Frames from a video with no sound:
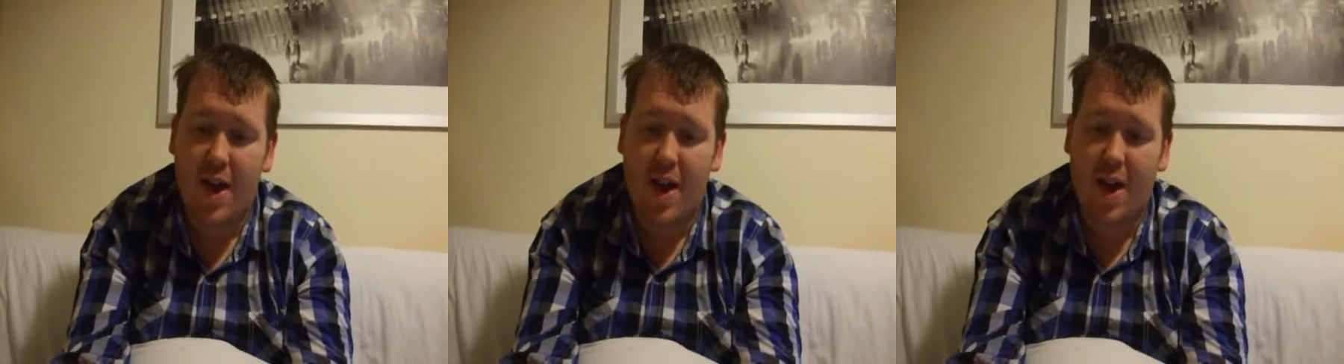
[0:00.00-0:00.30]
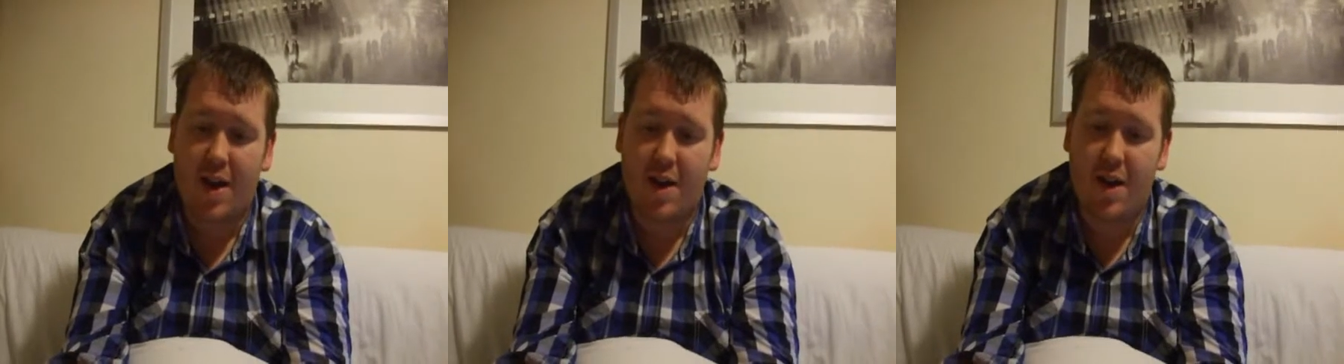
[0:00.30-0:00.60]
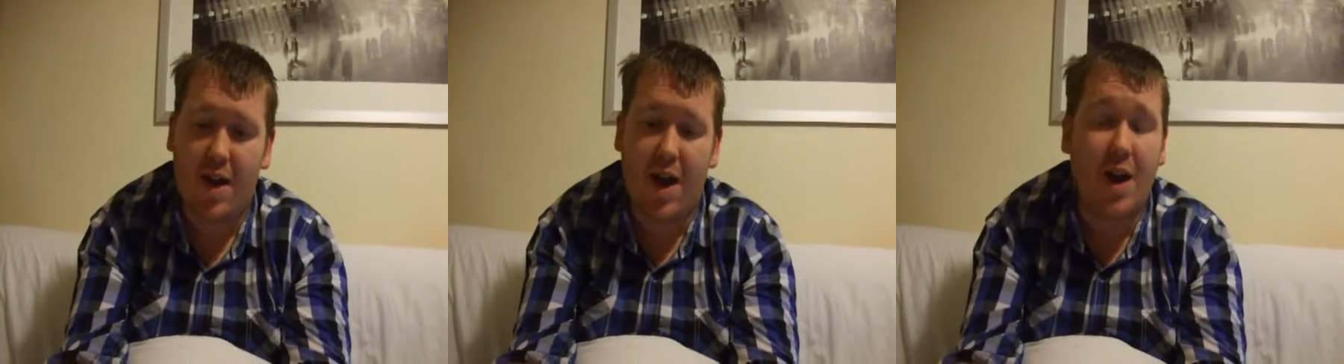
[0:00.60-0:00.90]
in
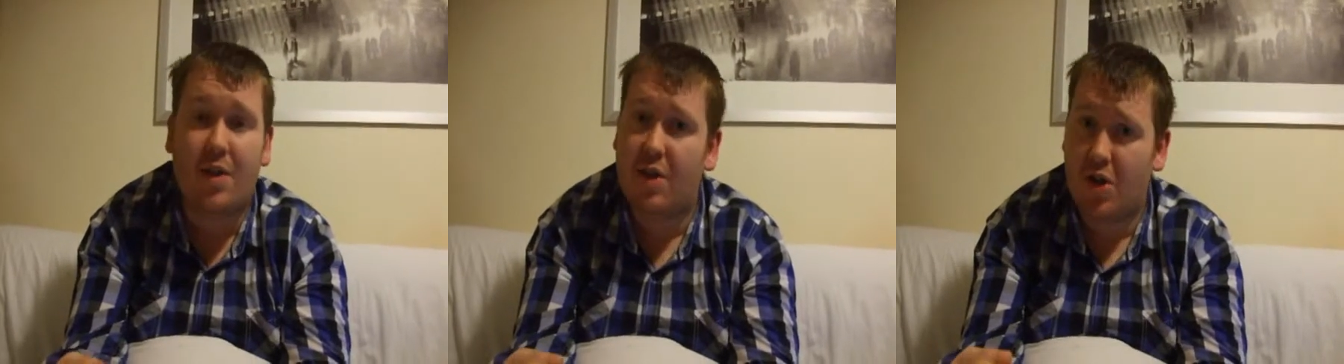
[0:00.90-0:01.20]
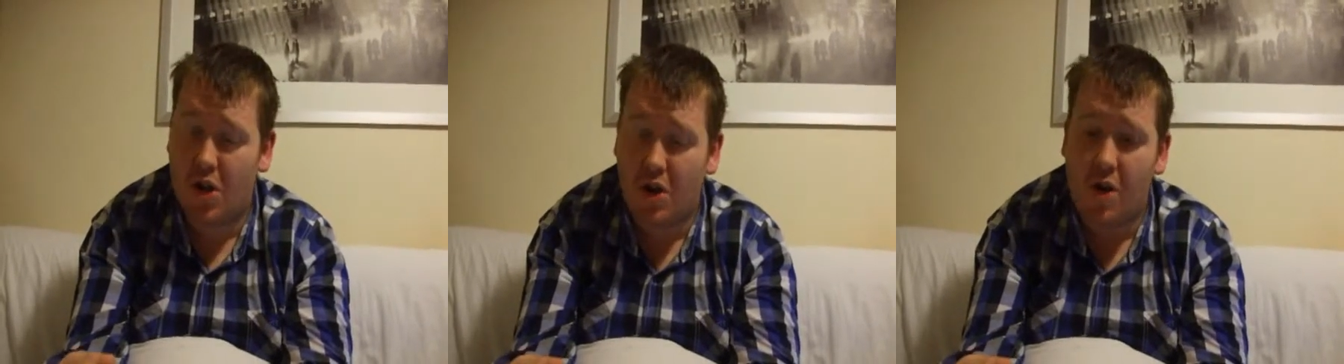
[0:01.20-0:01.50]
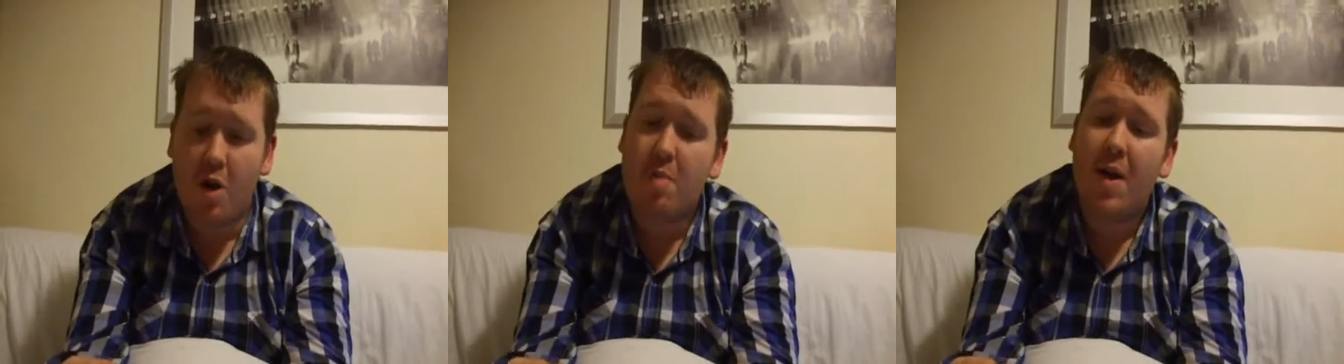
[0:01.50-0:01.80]
Eastern
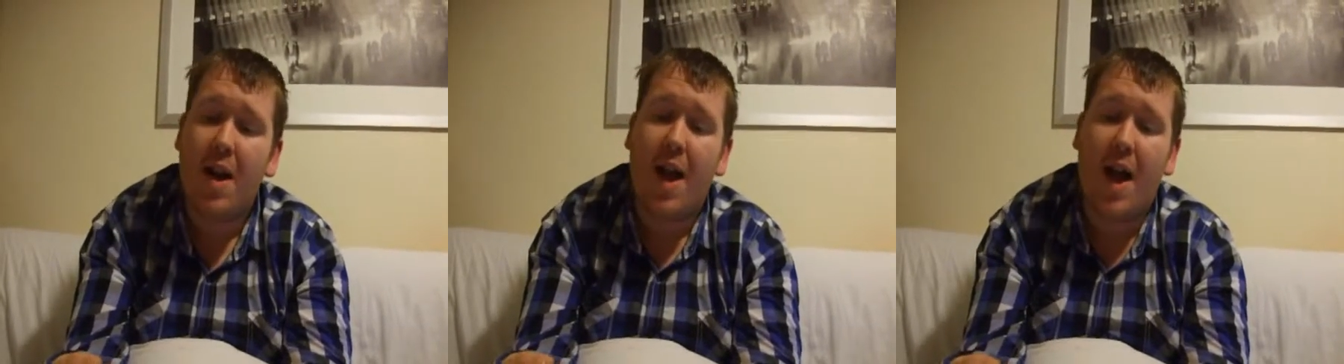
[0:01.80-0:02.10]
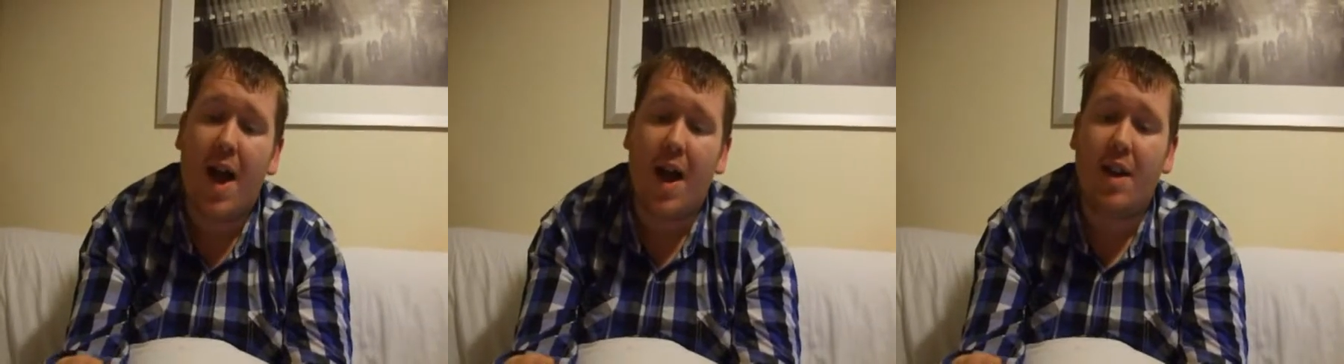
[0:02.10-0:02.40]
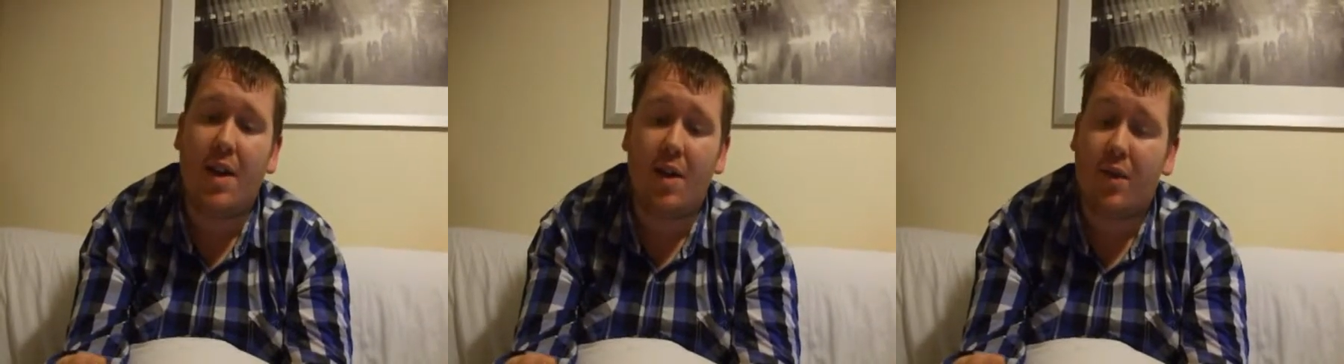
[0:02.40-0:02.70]
Europe,
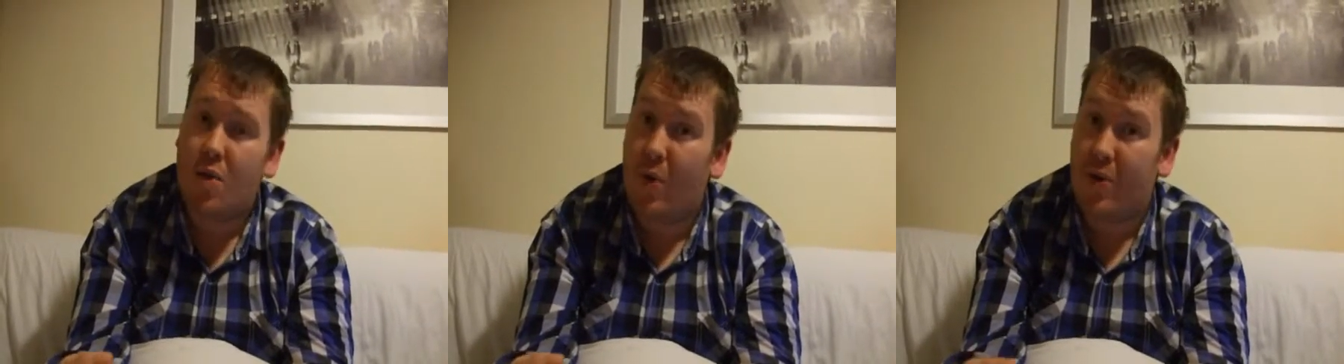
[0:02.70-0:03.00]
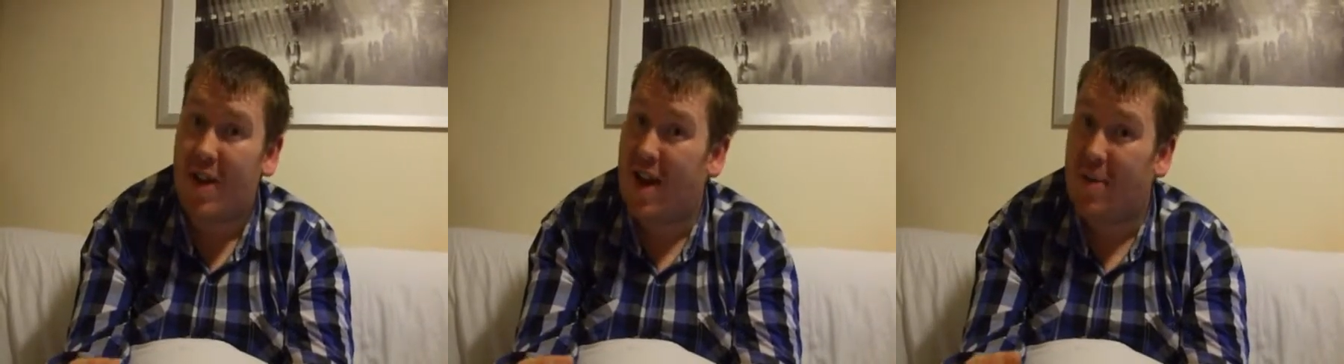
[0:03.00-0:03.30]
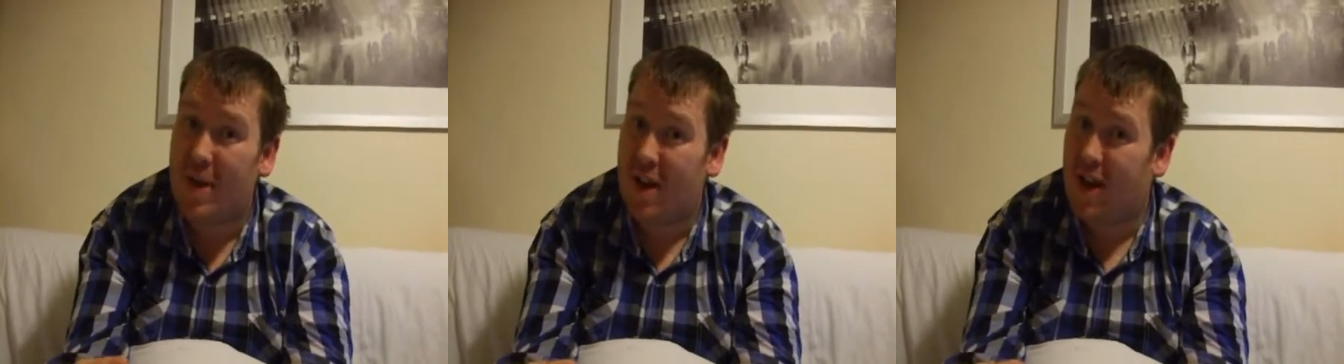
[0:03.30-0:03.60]
and of course
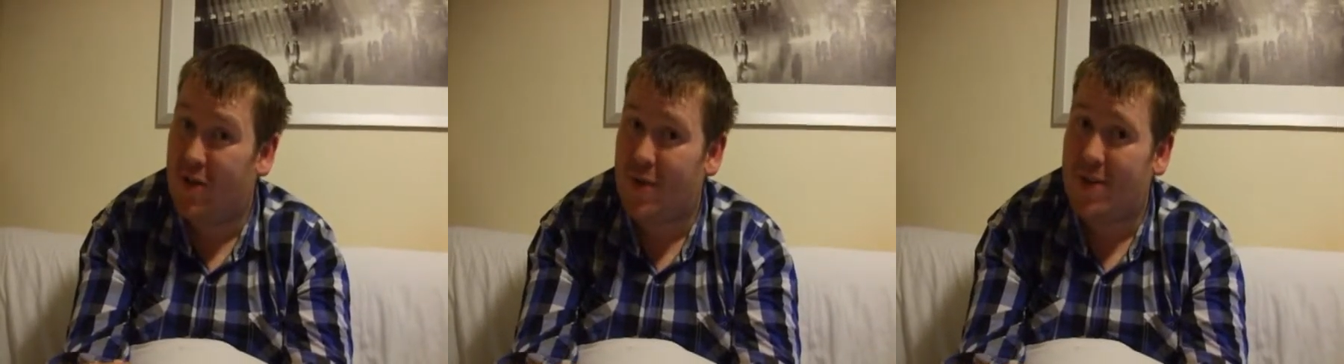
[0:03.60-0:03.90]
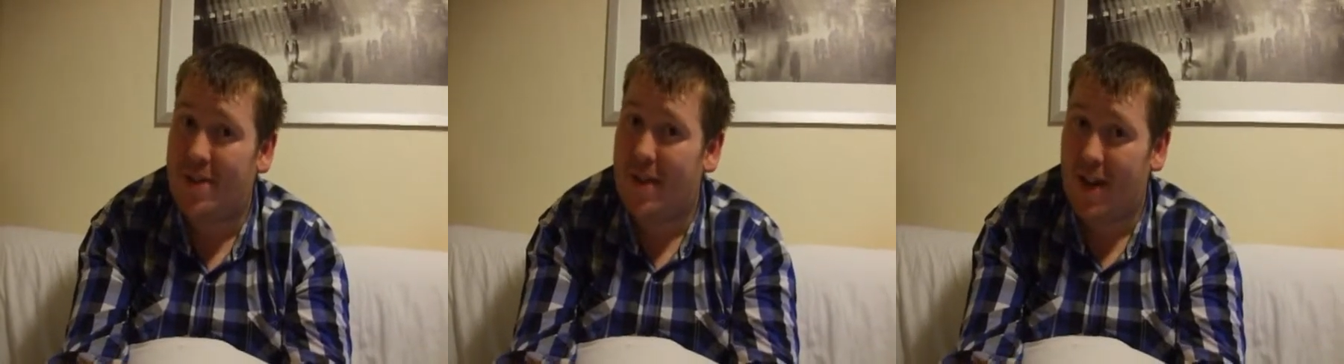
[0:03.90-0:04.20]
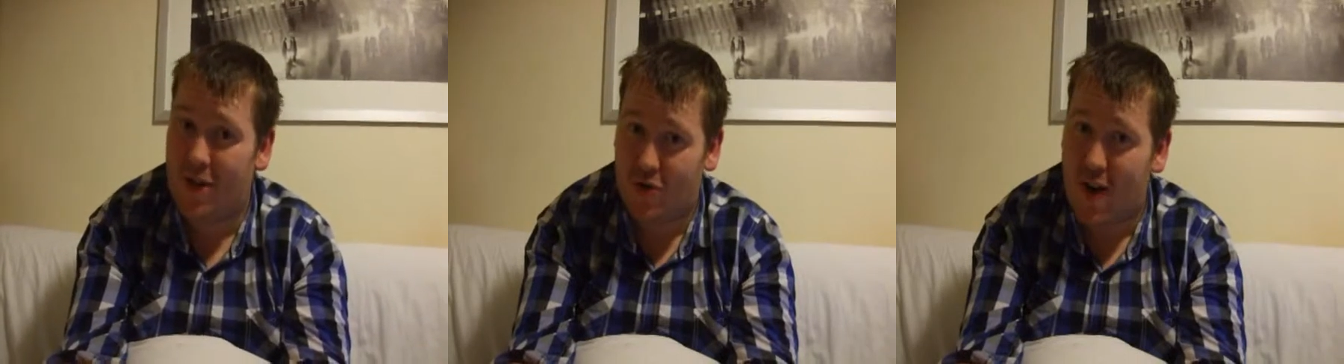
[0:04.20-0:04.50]
anyone interested
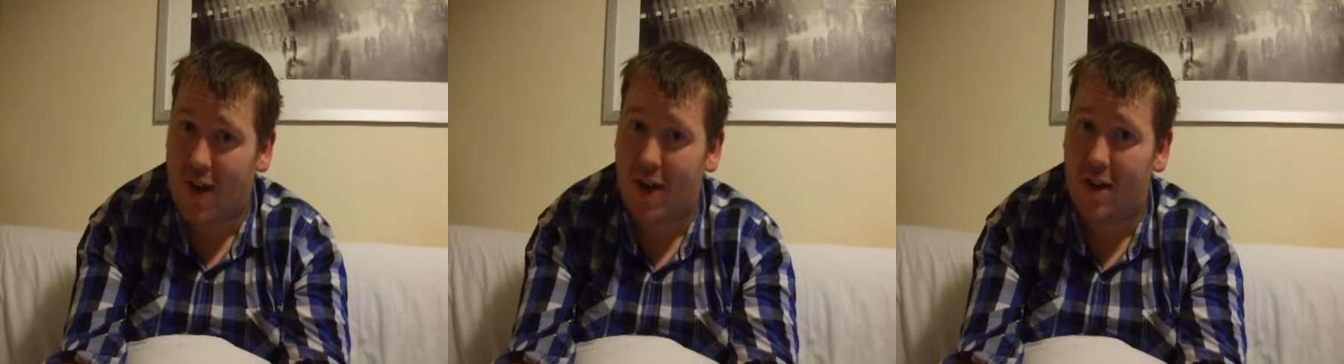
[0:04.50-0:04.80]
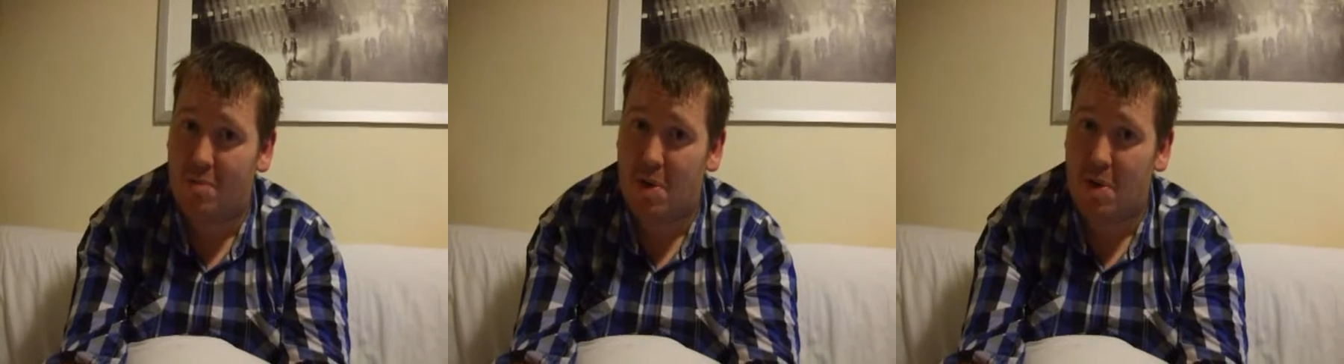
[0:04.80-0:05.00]
in Dracula,